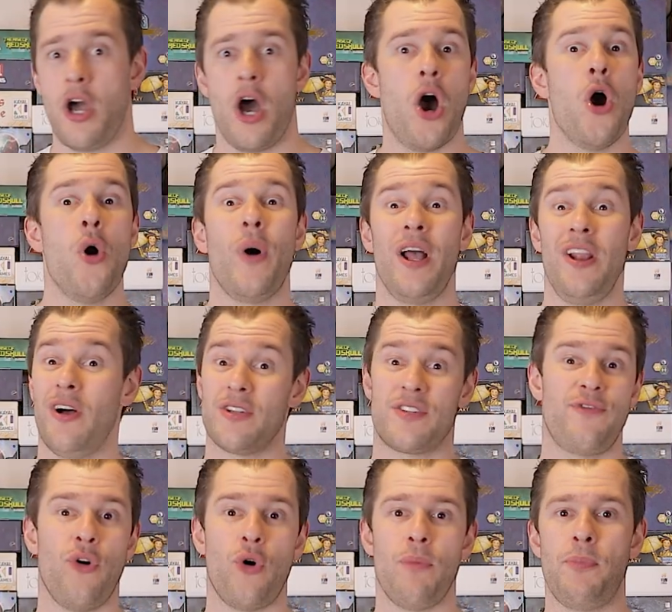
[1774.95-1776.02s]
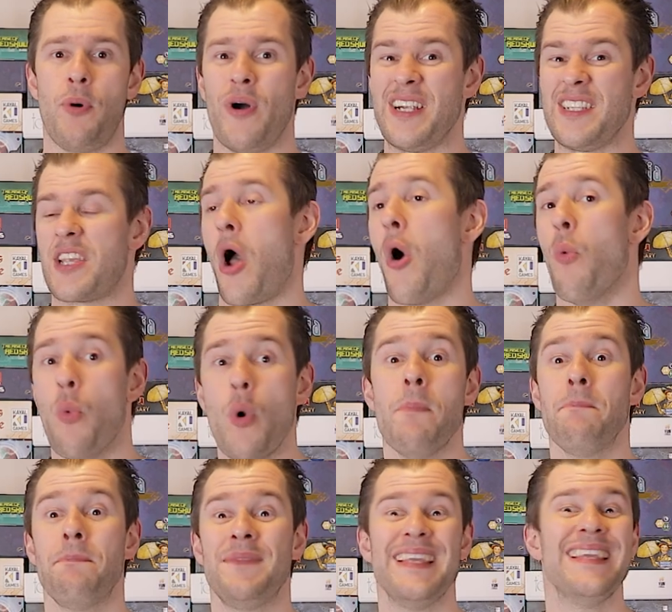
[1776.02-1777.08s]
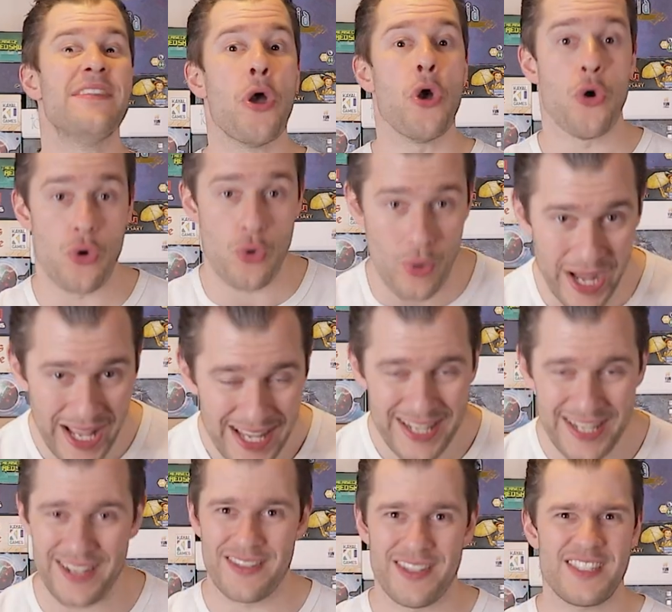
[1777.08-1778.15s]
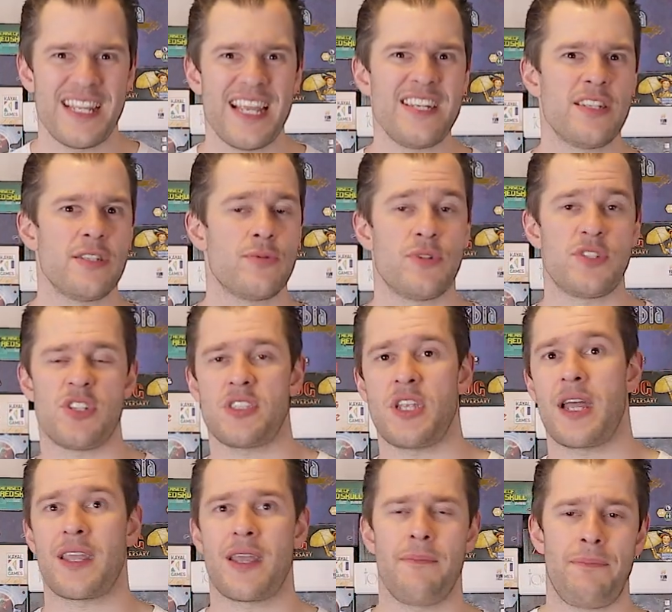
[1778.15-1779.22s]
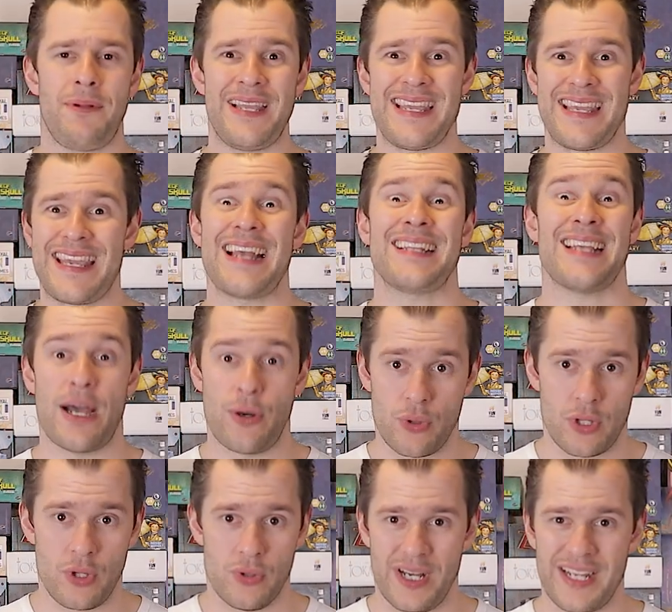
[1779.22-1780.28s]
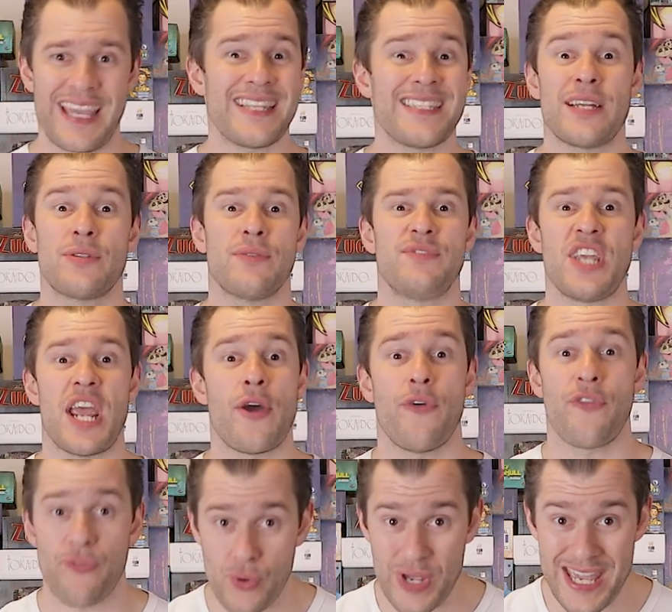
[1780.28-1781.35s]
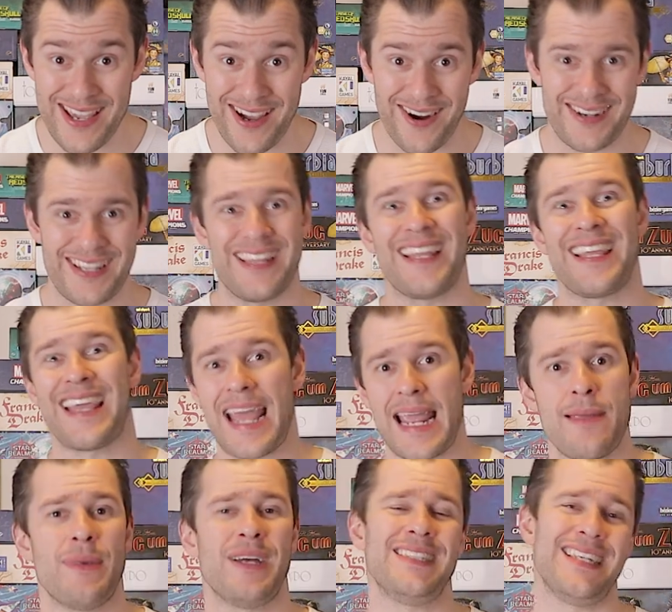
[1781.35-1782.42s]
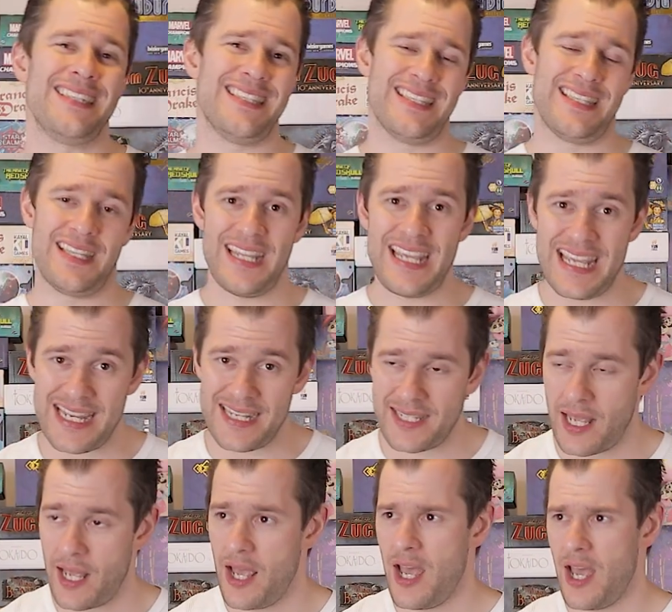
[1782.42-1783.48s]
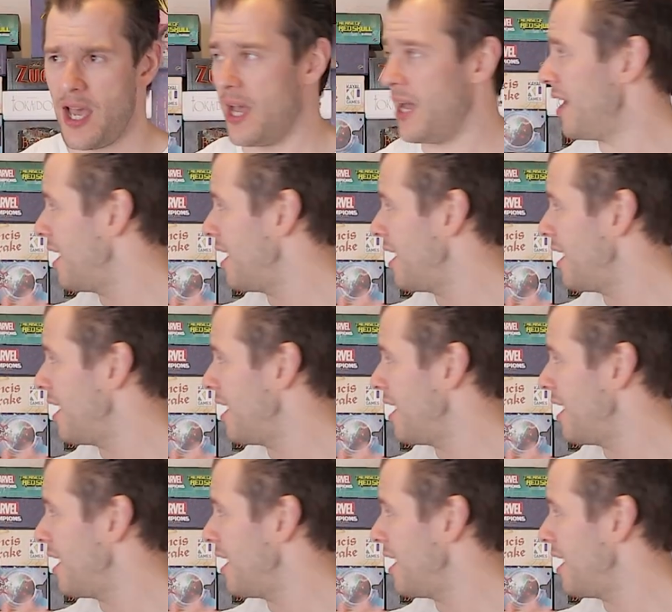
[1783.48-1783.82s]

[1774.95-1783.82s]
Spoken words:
Oh, I lost 4 points. Whoop-dee-doo. Yeah, the stations were just a complete get-out clause, a get-out-of-jail-free card that the game didn't need. What